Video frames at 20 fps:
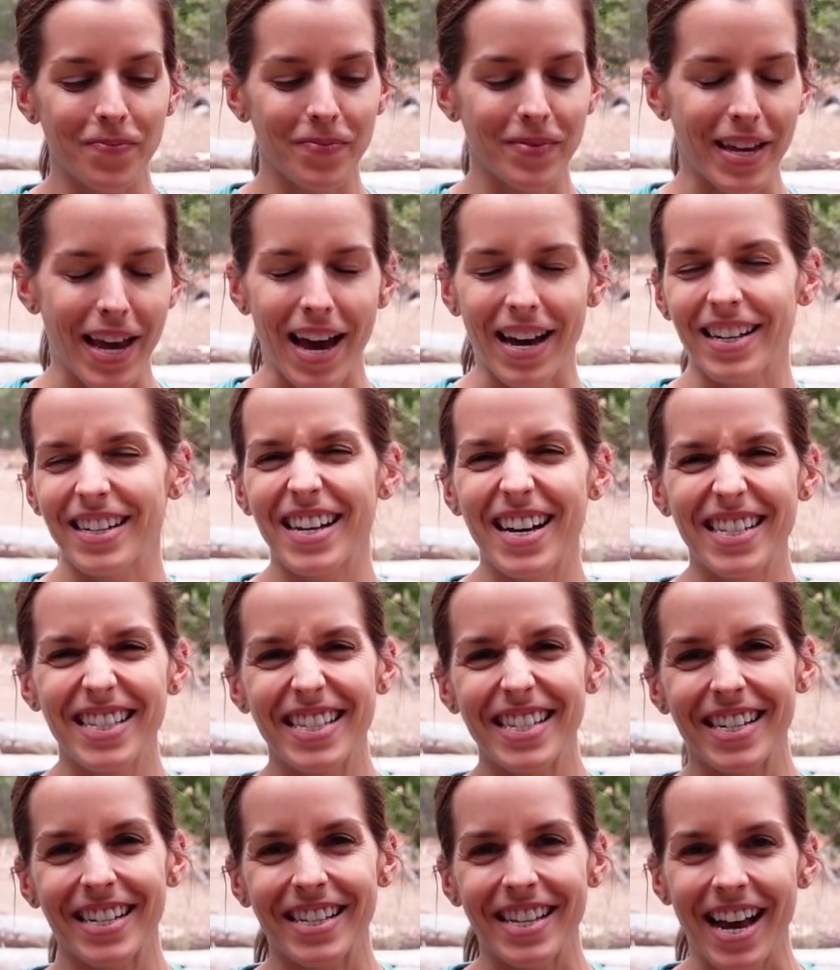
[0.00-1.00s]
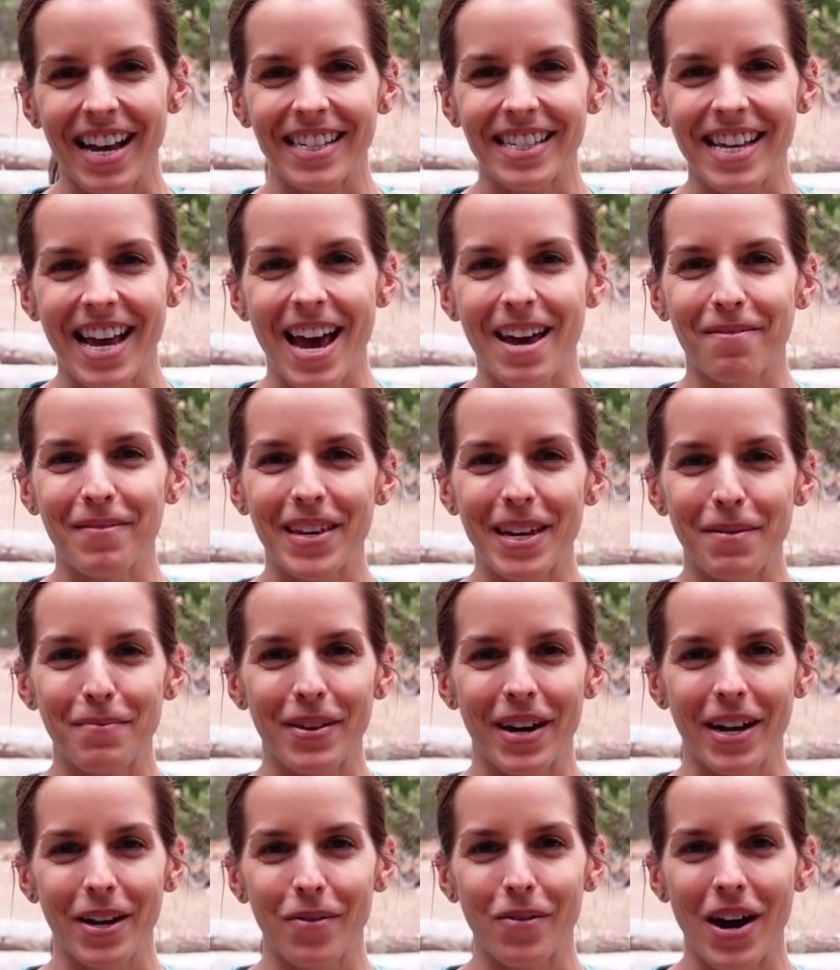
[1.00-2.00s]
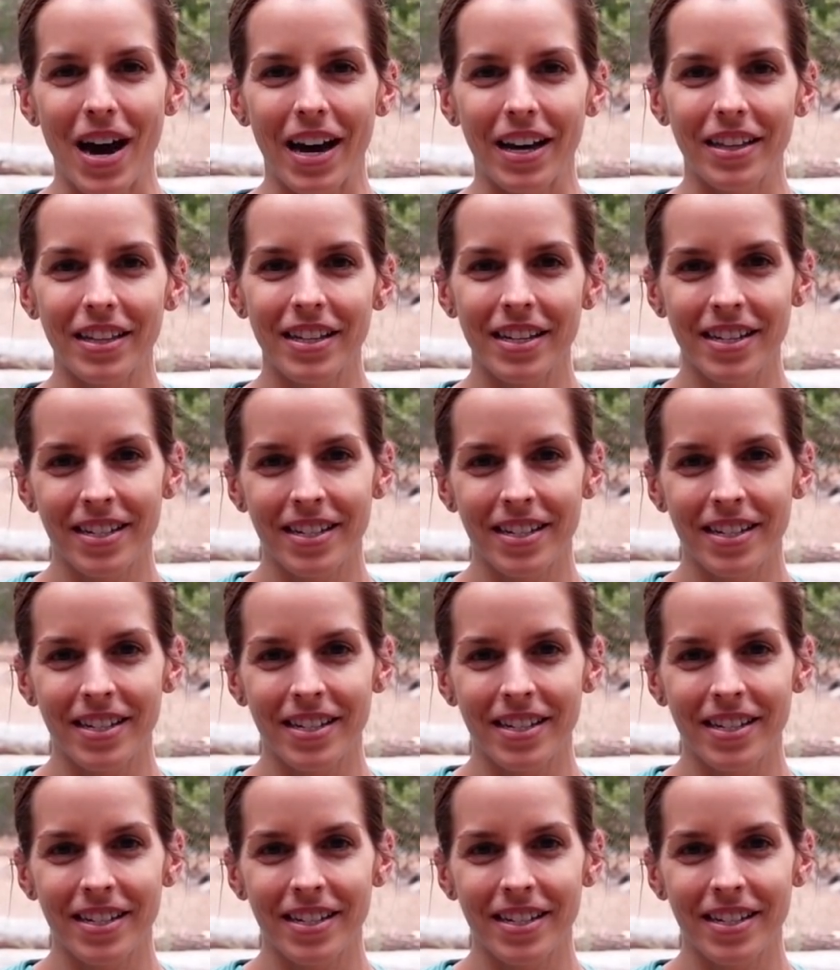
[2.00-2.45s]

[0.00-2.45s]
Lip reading: Yeah, until next time, keep running wild.